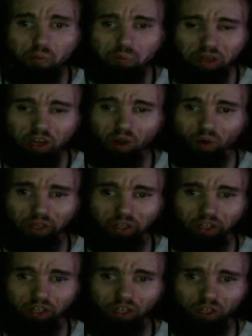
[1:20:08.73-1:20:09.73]

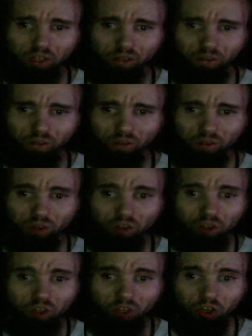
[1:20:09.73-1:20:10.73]
Period.
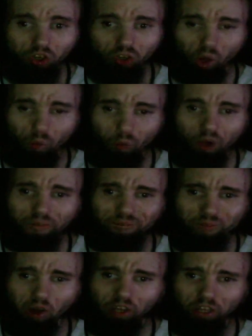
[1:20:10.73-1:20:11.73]
No one
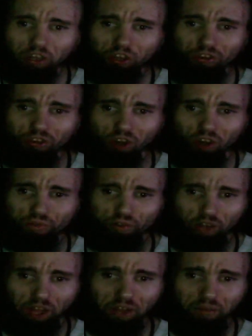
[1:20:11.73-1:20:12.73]
fucking deserves
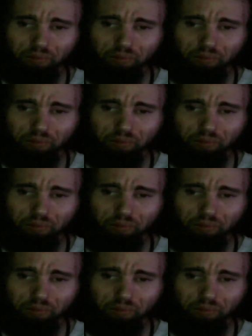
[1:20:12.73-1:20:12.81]
that.